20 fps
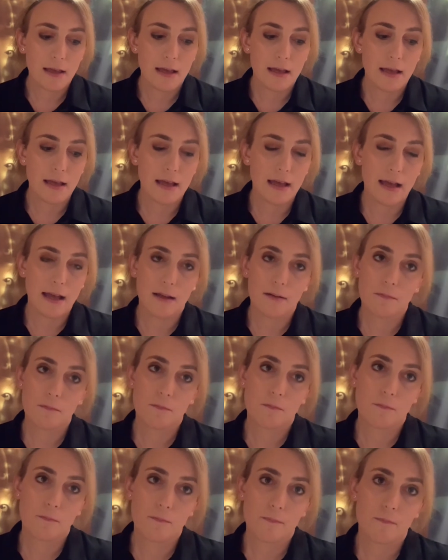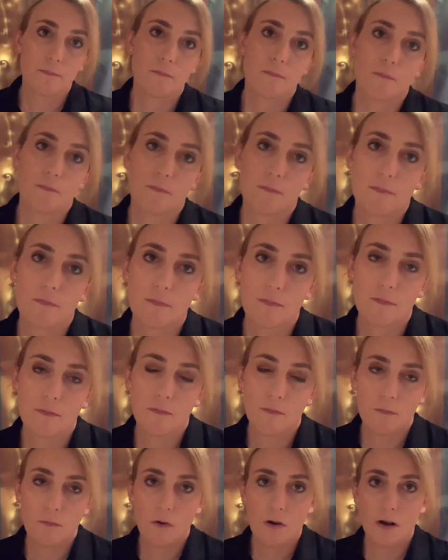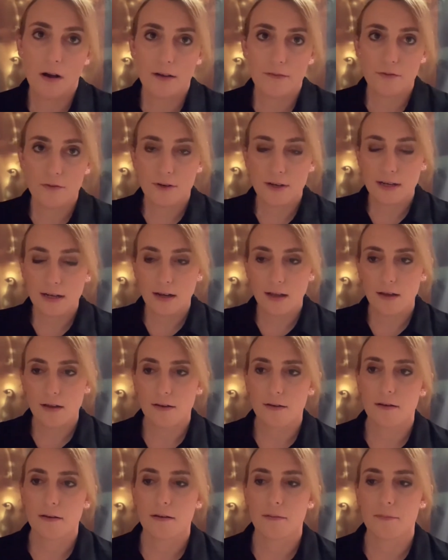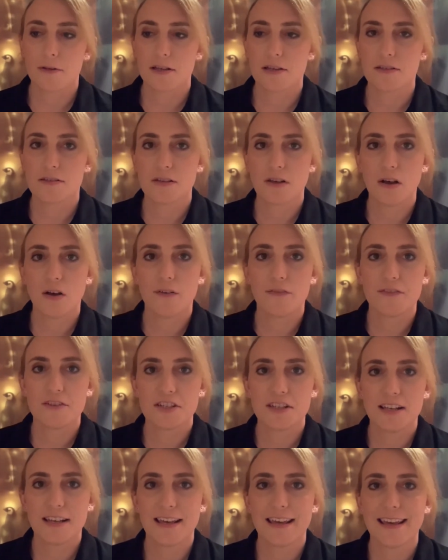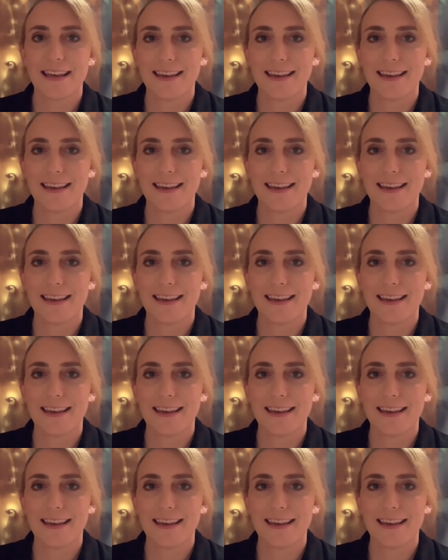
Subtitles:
And what I've already learned, because obviously